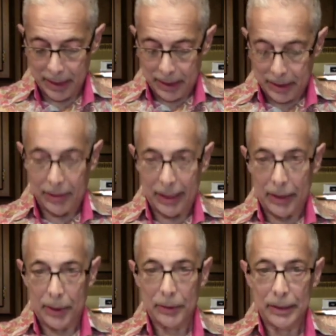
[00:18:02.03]
So I
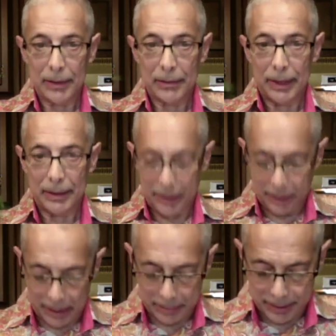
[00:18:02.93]
hold it around the
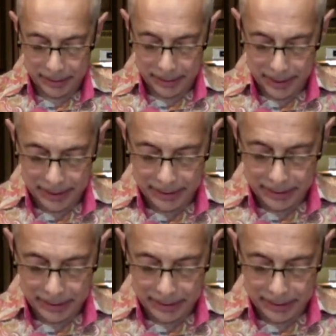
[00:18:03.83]
top here and